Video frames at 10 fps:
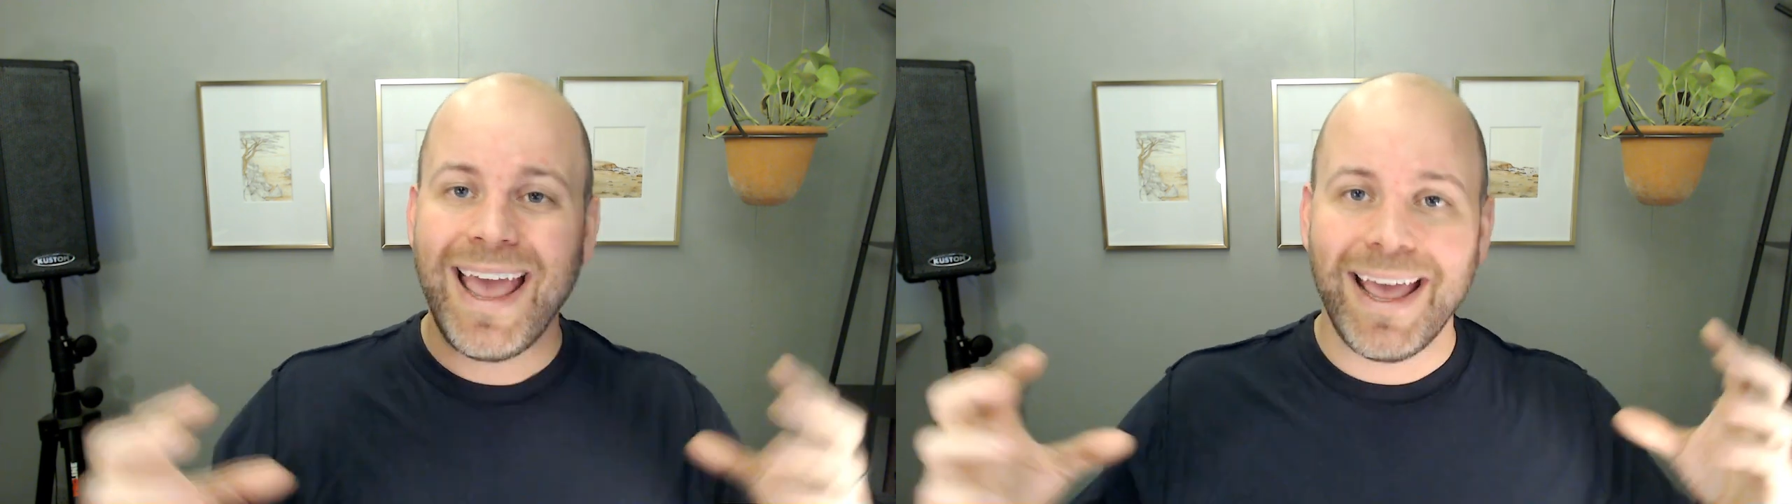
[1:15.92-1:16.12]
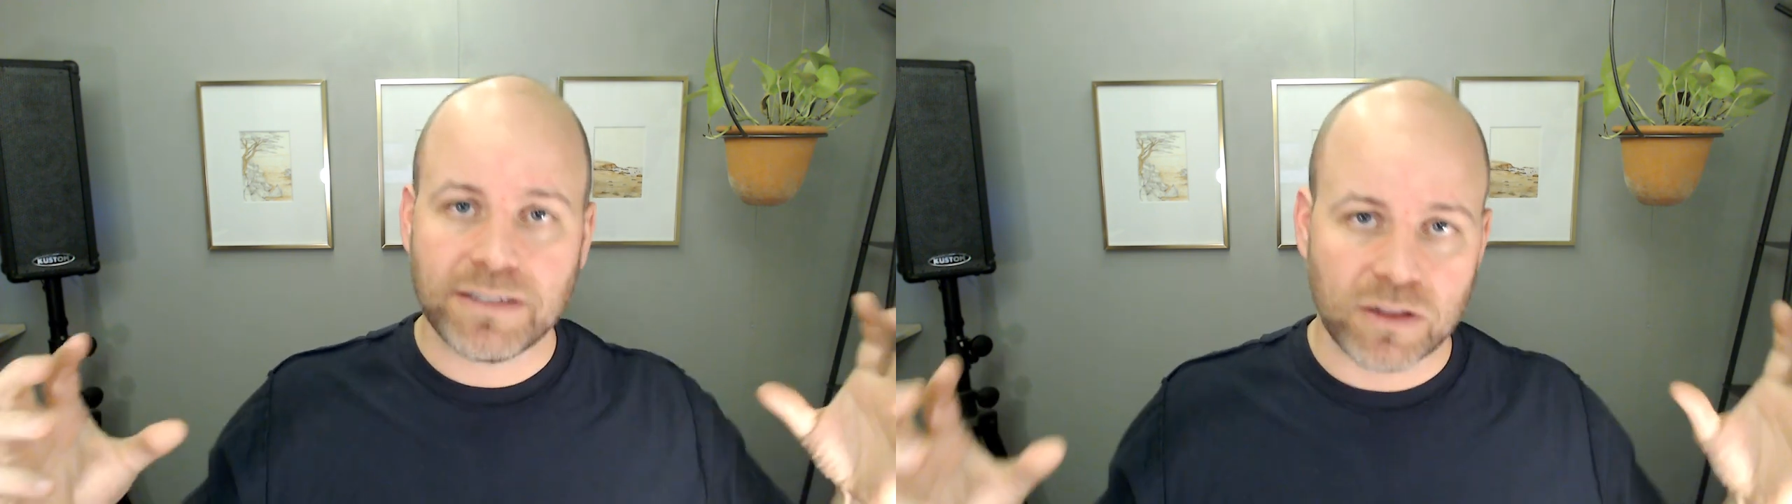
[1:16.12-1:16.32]

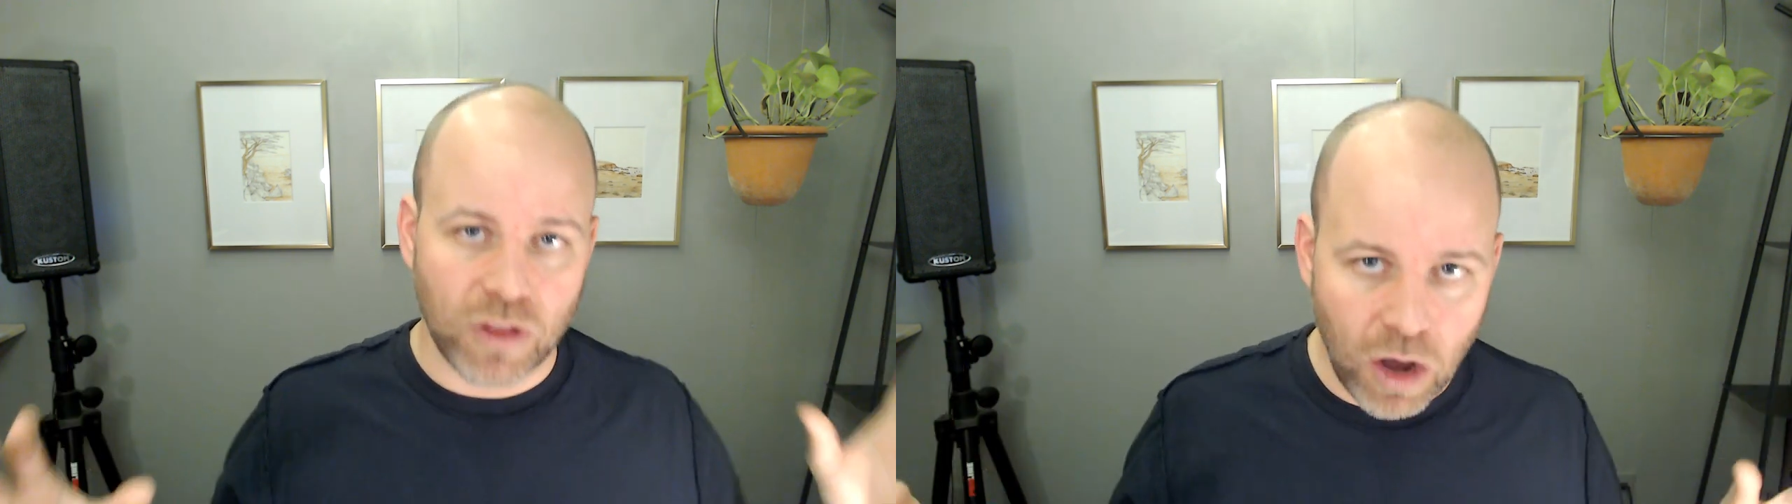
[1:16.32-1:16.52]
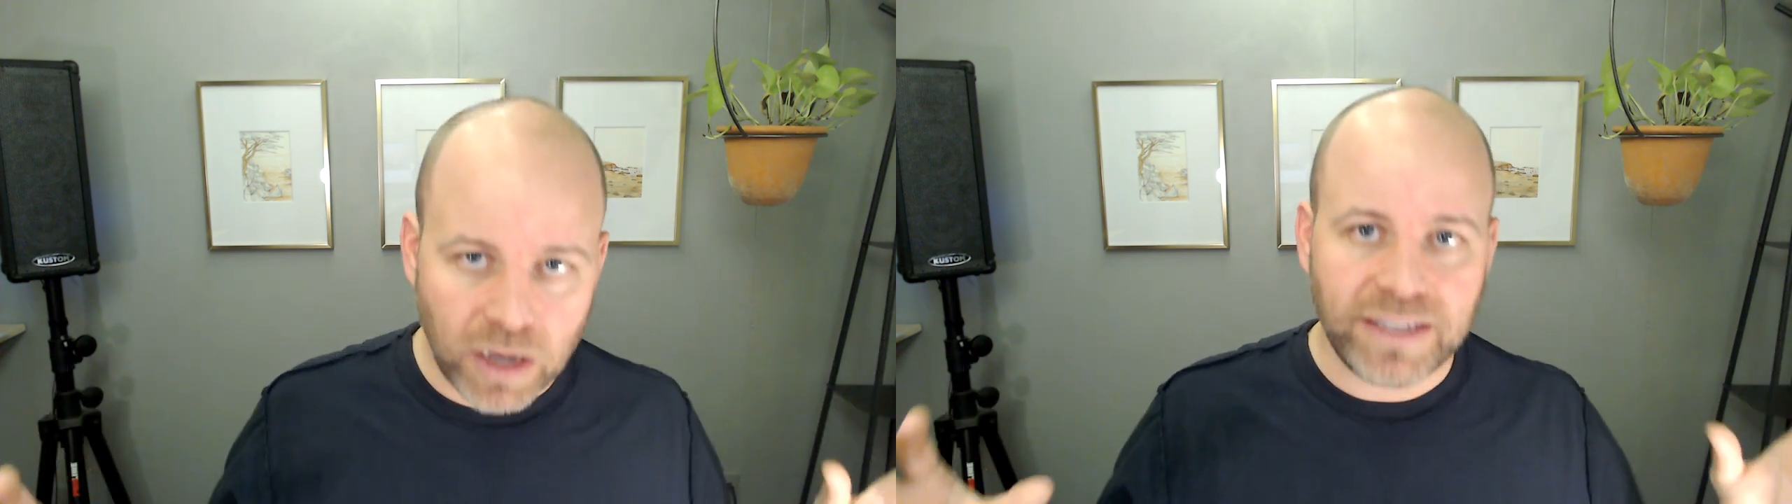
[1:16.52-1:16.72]
As
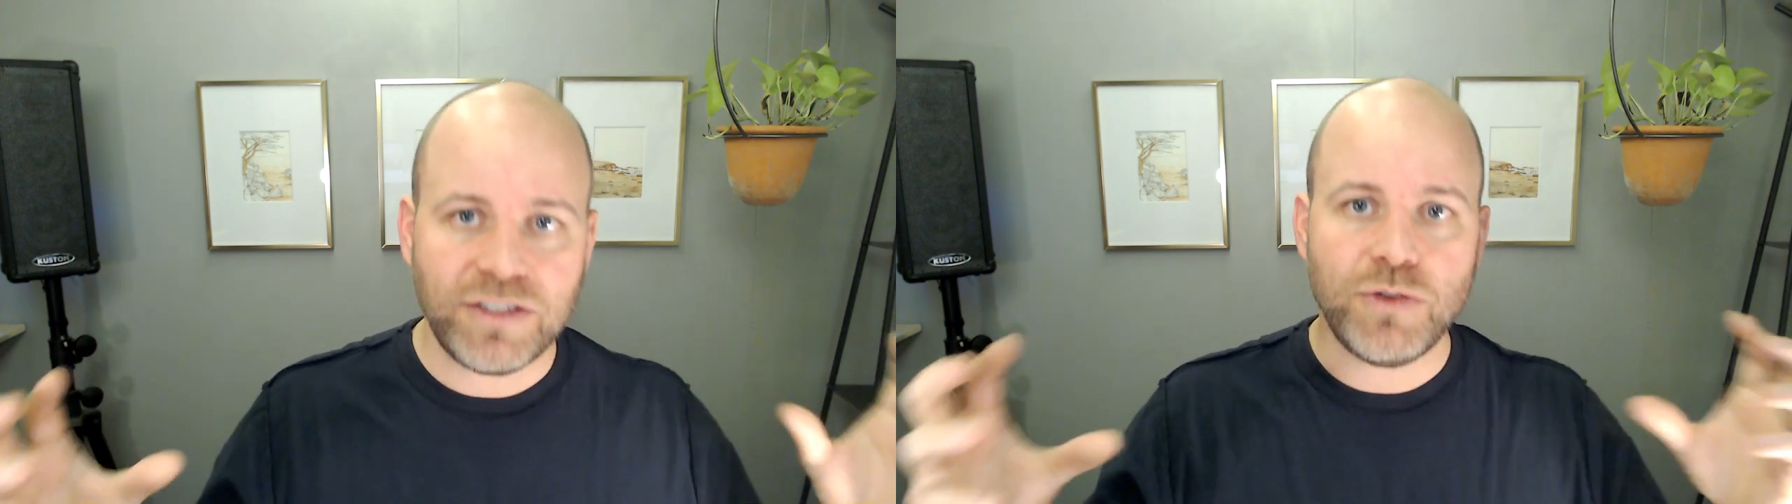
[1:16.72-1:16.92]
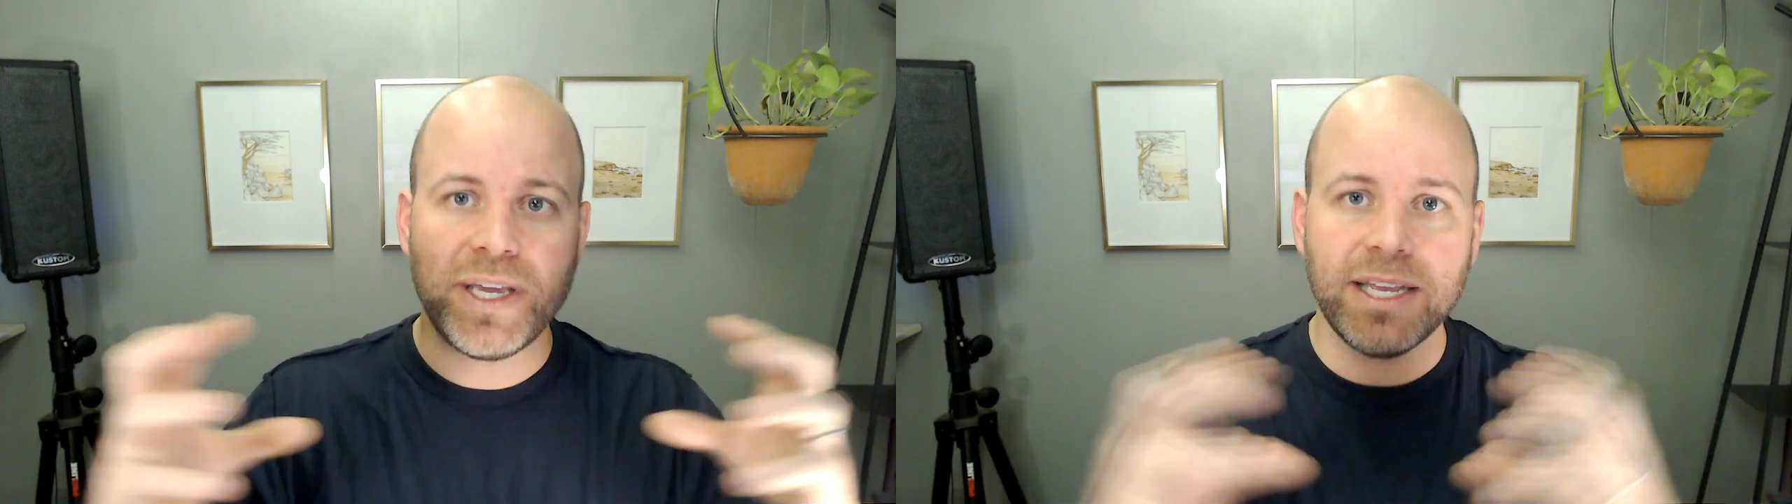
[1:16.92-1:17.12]
long
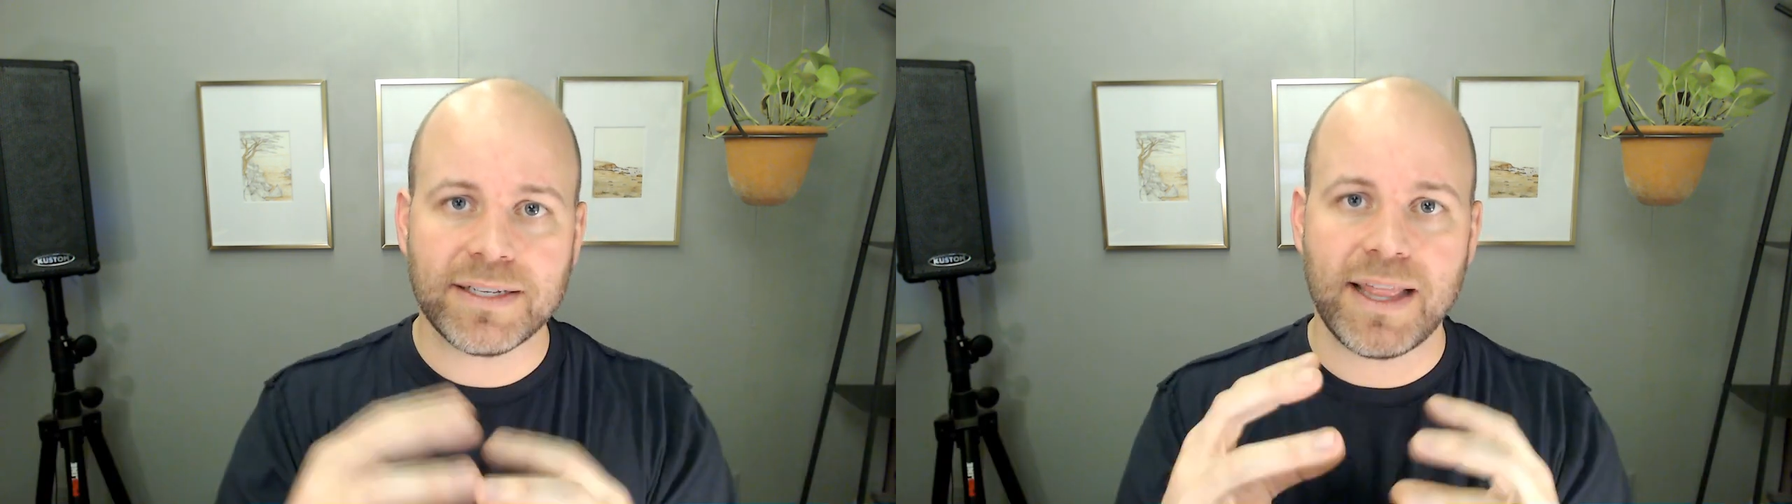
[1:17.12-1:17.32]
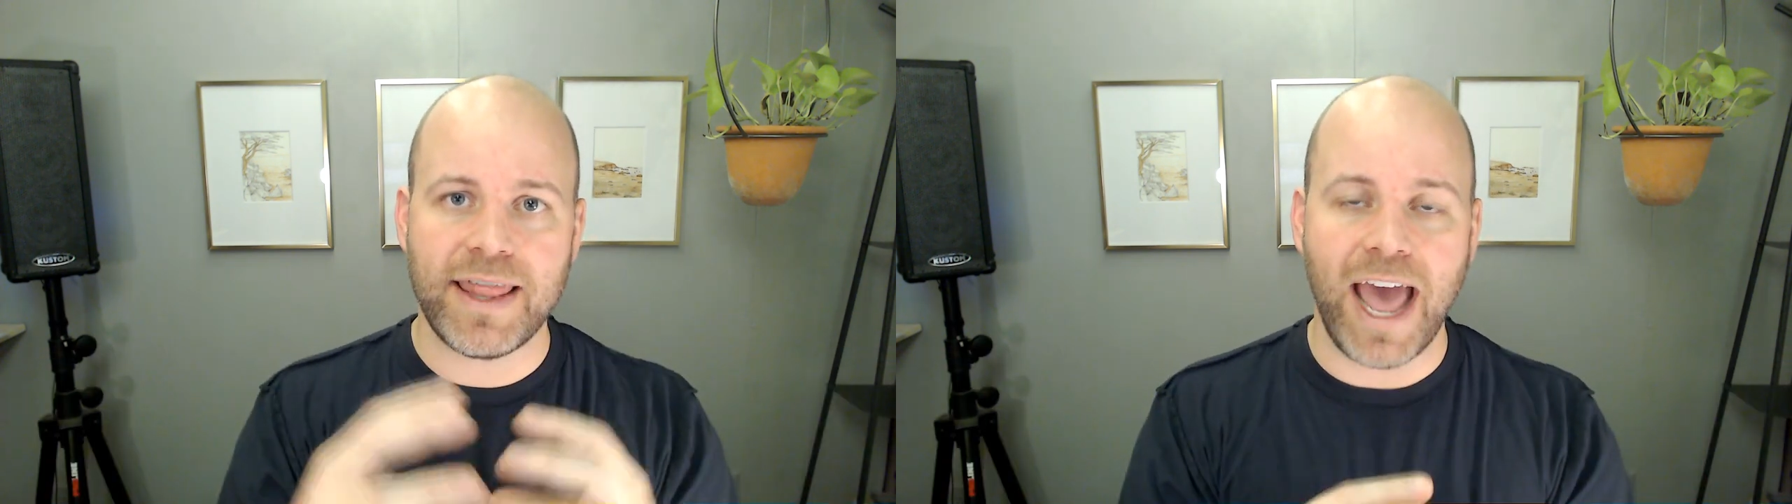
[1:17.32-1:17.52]
as you get to